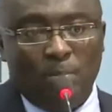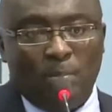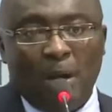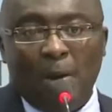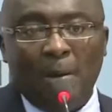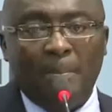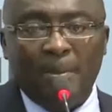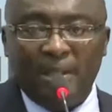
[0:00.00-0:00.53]

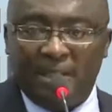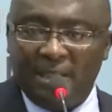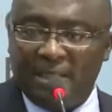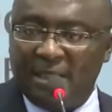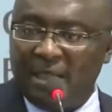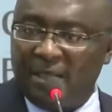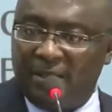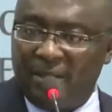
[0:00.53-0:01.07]
power
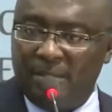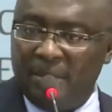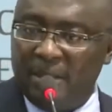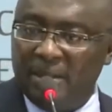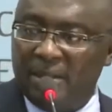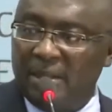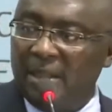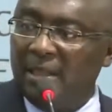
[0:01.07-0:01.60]
purchase
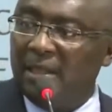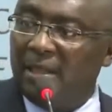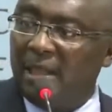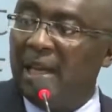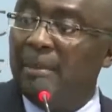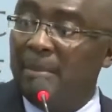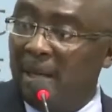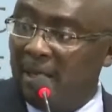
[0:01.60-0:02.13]
agreements in
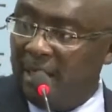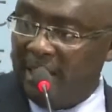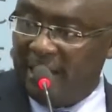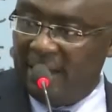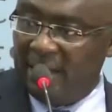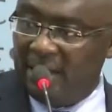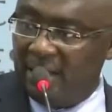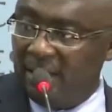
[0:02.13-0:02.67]
thermal
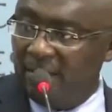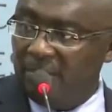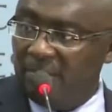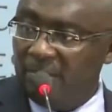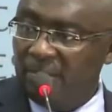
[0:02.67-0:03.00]
energy.